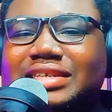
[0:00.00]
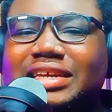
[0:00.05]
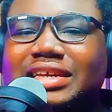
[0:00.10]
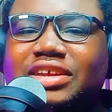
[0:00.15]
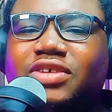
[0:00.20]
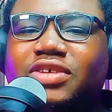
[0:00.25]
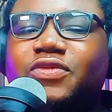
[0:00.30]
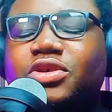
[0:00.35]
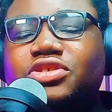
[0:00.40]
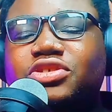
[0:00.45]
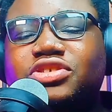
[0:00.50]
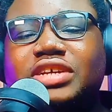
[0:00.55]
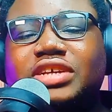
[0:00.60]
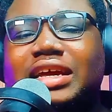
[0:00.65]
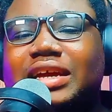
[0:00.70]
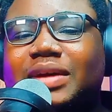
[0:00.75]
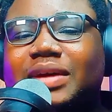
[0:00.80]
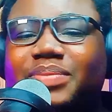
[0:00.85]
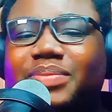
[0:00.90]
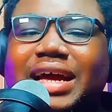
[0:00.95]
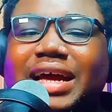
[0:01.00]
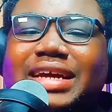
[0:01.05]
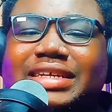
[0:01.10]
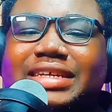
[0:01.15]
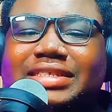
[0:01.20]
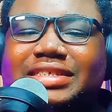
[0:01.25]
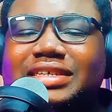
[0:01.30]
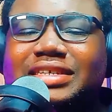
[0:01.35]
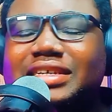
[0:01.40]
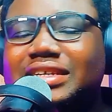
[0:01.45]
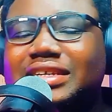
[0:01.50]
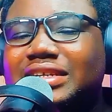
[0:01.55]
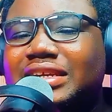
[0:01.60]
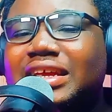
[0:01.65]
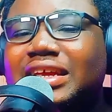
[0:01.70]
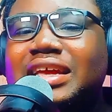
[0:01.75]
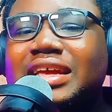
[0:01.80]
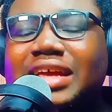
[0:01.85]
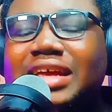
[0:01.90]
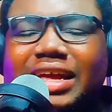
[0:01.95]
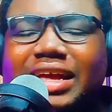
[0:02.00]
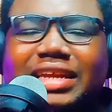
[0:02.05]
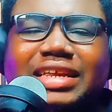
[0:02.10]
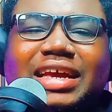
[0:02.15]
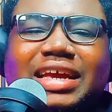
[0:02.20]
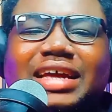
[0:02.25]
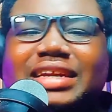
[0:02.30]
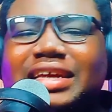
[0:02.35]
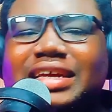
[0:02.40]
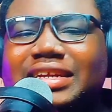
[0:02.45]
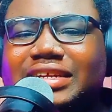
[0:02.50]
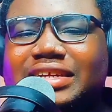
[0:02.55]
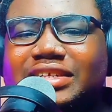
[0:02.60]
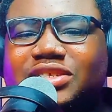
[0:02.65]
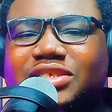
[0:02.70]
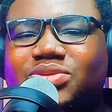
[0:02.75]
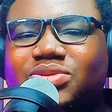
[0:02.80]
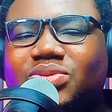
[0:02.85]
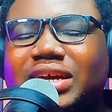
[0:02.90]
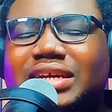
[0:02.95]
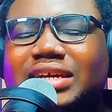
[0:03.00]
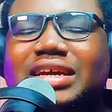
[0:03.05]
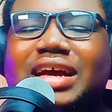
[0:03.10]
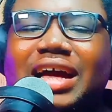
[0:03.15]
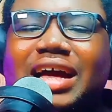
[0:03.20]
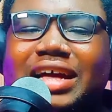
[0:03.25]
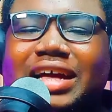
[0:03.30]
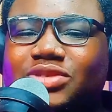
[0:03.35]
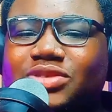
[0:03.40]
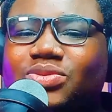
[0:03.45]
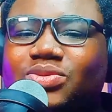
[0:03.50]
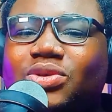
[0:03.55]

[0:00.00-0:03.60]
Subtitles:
Of course, you can apply it in any other network as well.